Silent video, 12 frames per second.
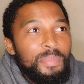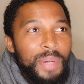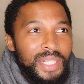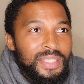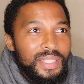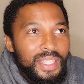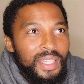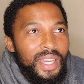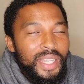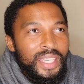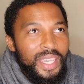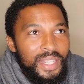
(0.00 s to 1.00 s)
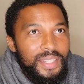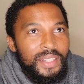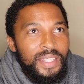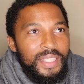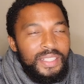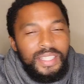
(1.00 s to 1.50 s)
but
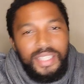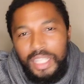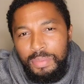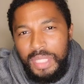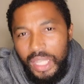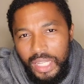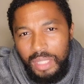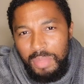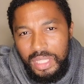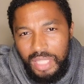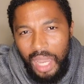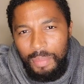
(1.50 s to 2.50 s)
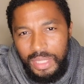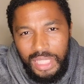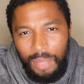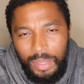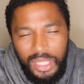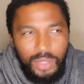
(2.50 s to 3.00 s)
again, it just keeps hitting me time and
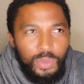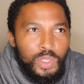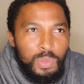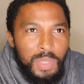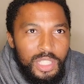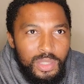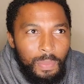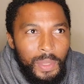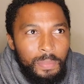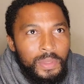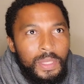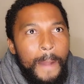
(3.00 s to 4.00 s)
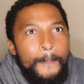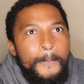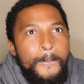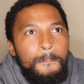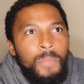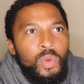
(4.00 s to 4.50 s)
time again. When you speak to people,
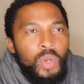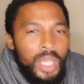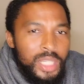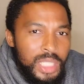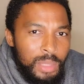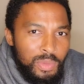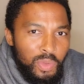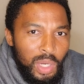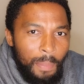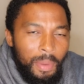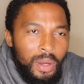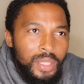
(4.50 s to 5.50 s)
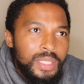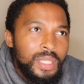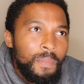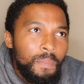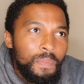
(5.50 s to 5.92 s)
relationships fall apart.